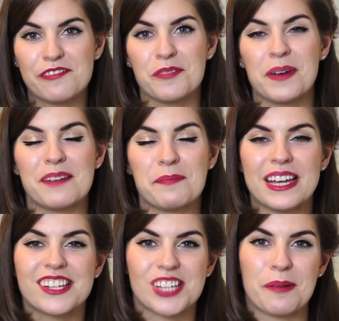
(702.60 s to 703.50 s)
it for my
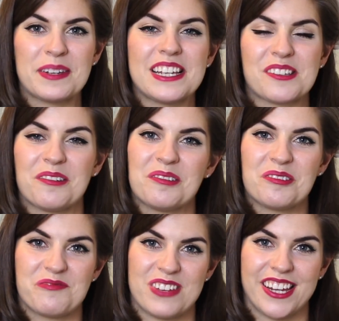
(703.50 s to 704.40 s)
big Japanese
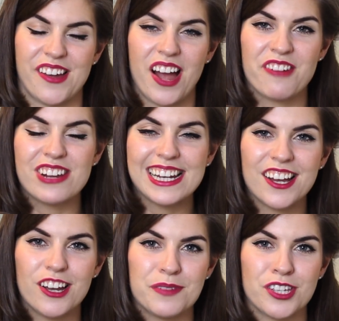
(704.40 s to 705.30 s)
haul video. I really
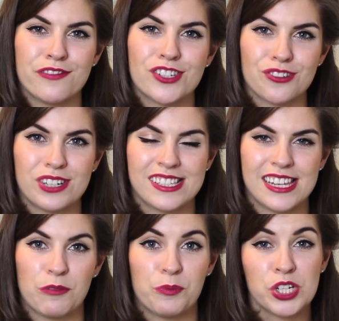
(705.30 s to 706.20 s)
hope that you've enjoyed
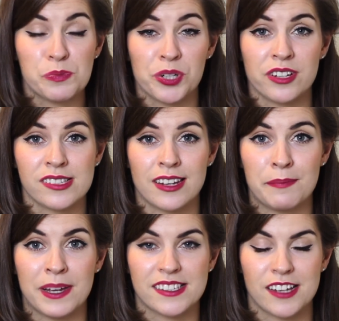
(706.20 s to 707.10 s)
seeing which products that I
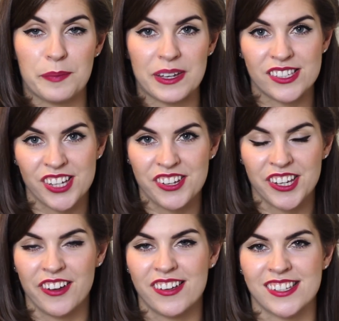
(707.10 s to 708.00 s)
picked up in
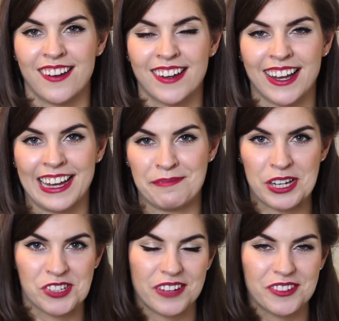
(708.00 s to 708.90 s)
Tokyo, Osaka and
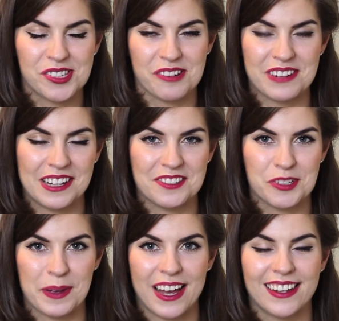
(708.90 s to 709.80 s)
my travels around
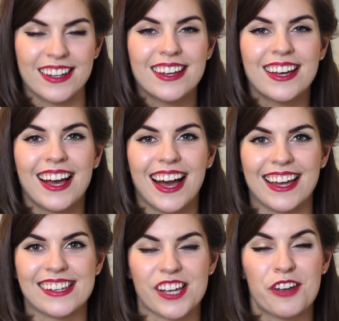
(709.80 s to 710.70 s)
Japan.
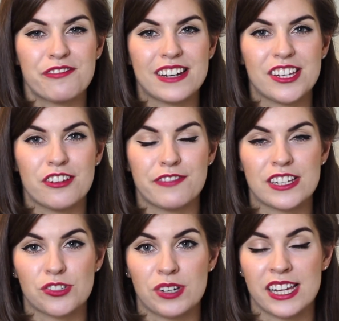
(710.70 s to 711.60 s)
And hopefully you've
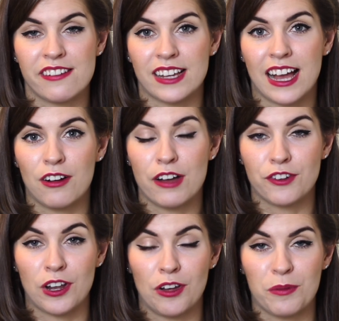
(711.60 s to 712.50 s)
enjoyed hearing how I've
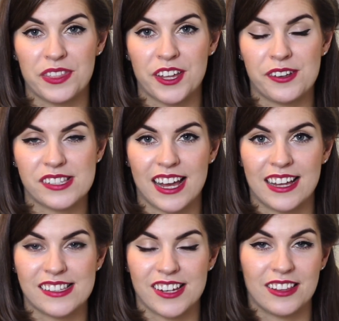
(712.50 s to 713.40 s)
got along with those,
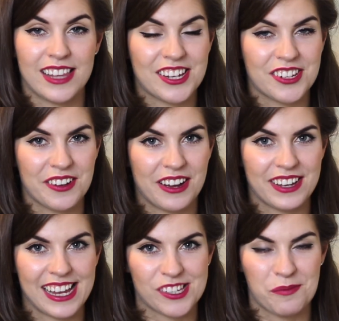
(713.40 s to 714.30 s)
and I'll let you know how I
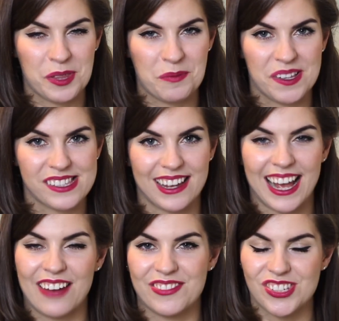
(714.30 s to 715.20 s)
get on with the ones that I
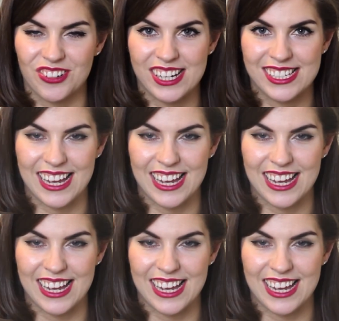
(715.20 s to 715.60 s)
haven't tried